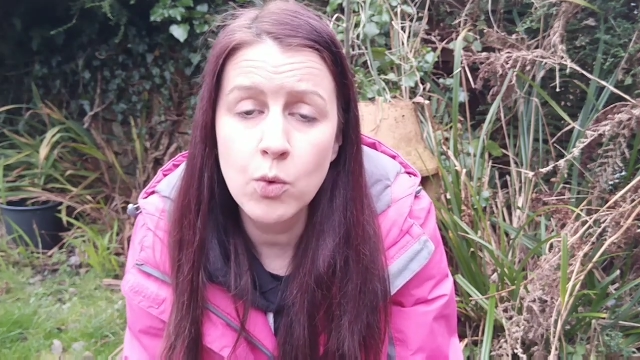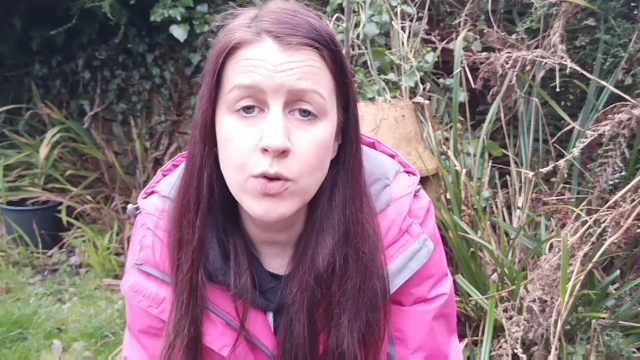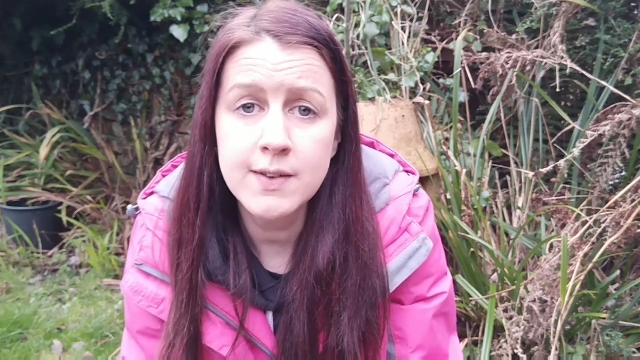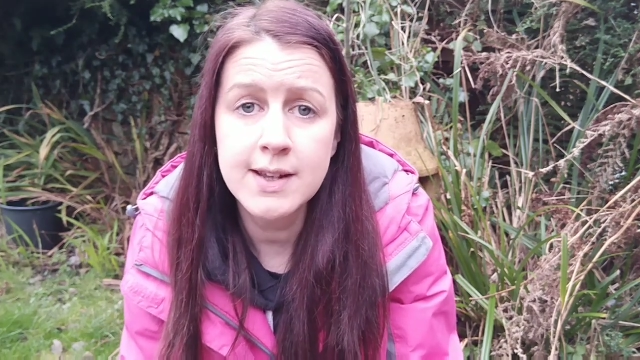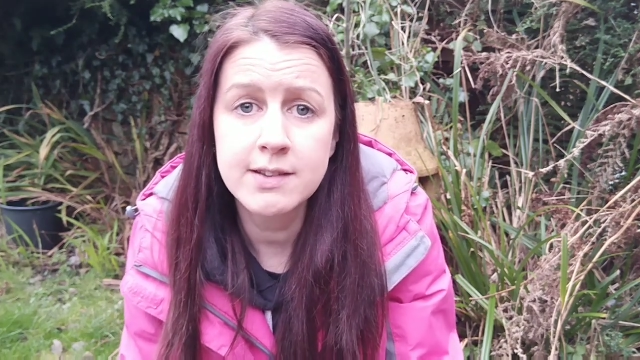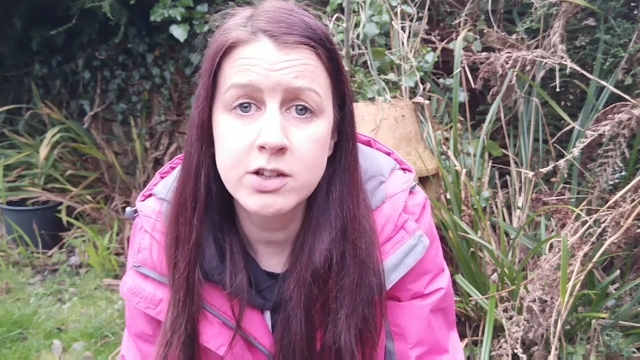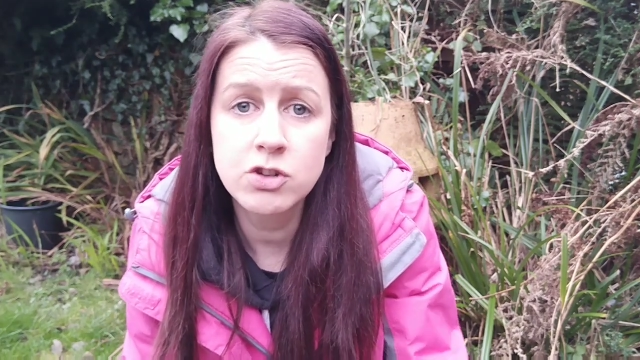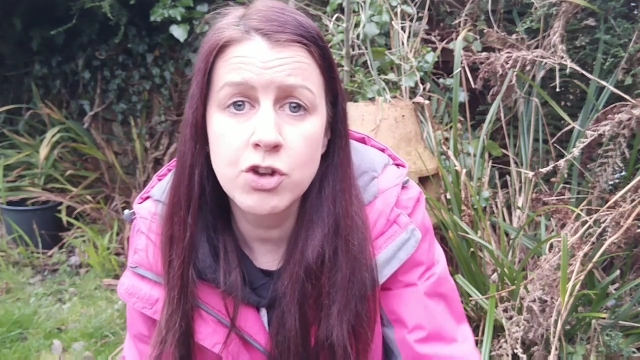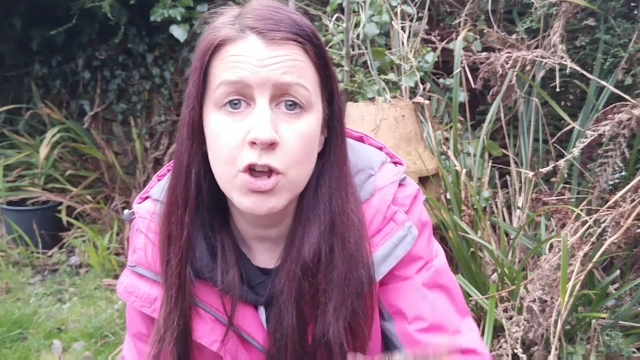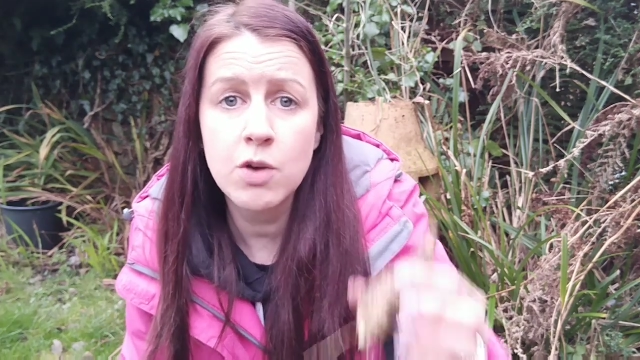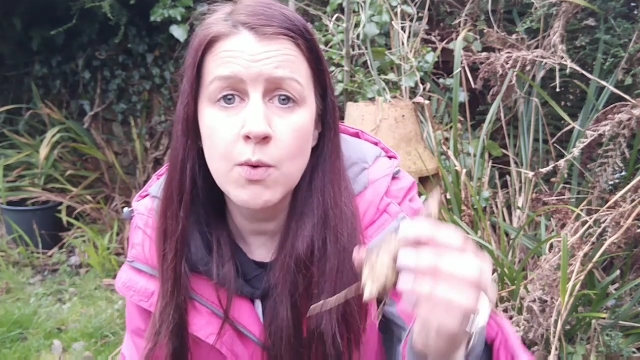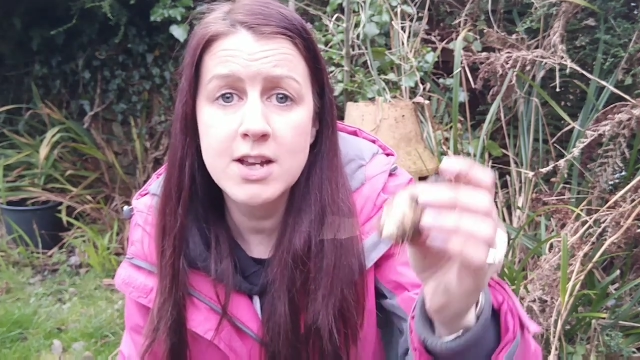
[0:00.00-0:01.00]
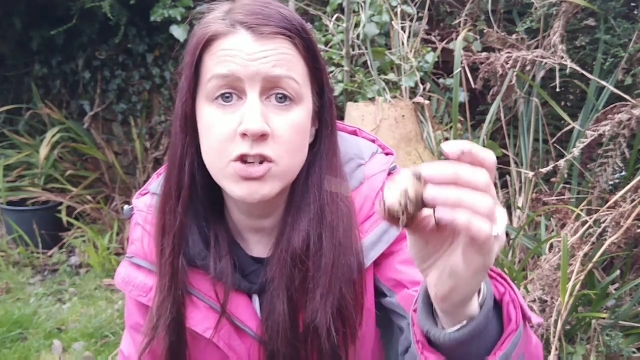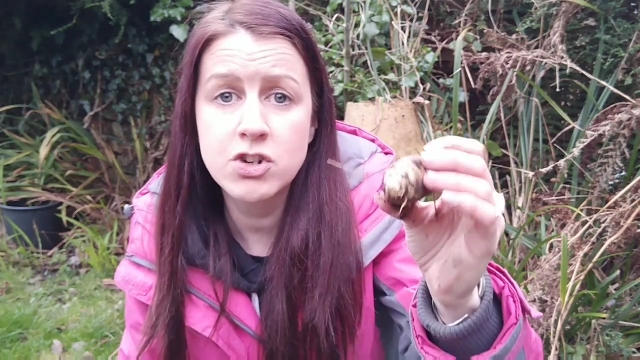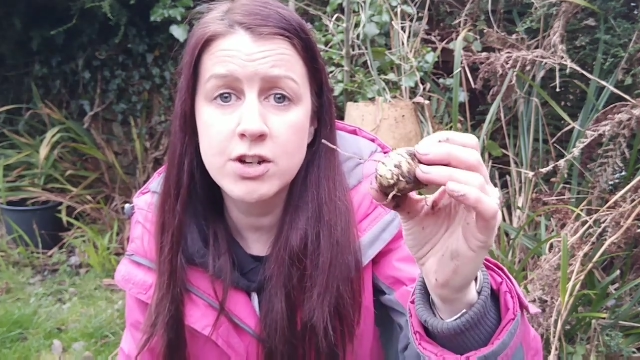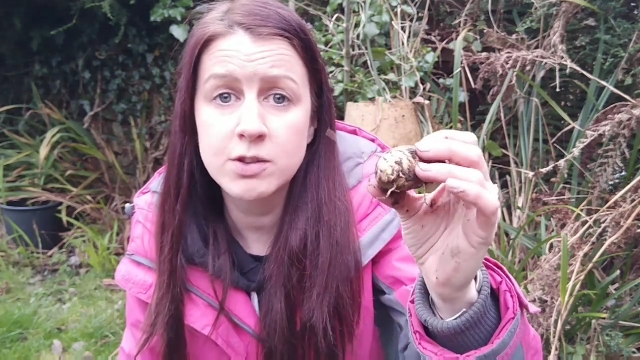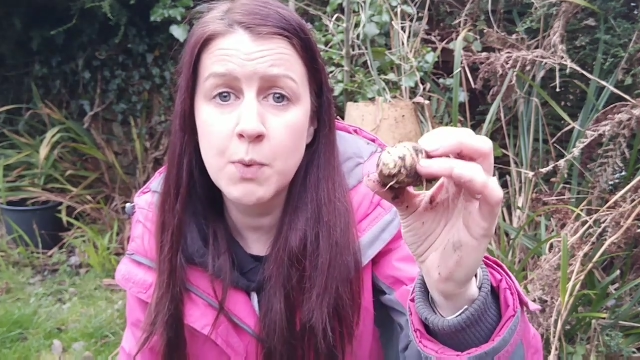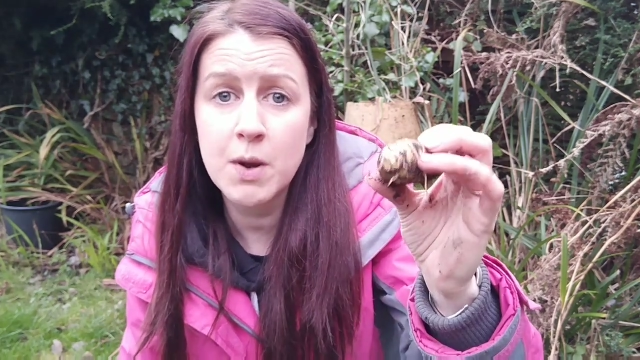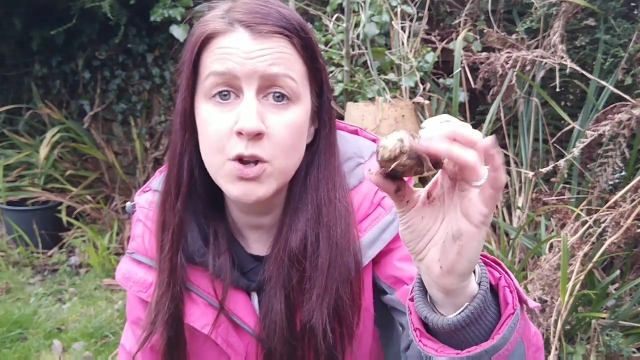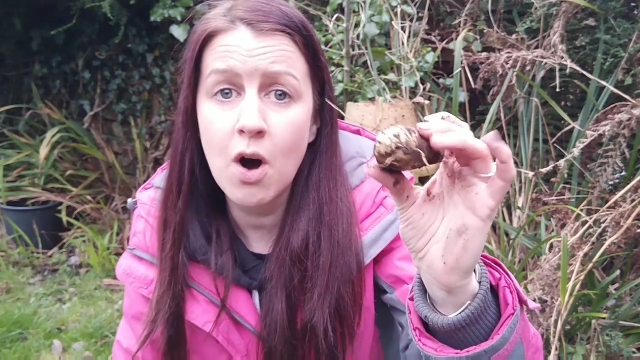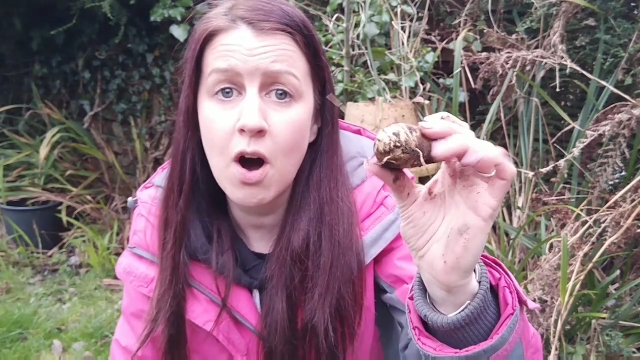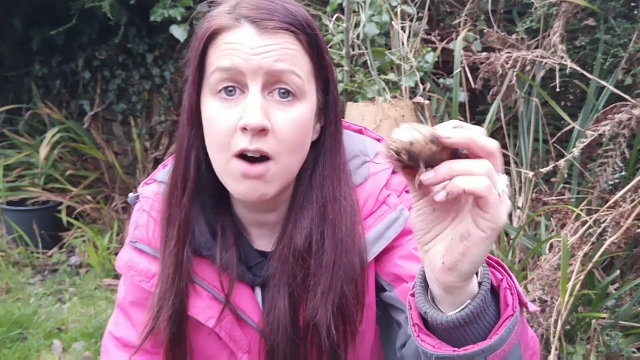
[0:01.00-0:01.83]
All you need to do is just when you're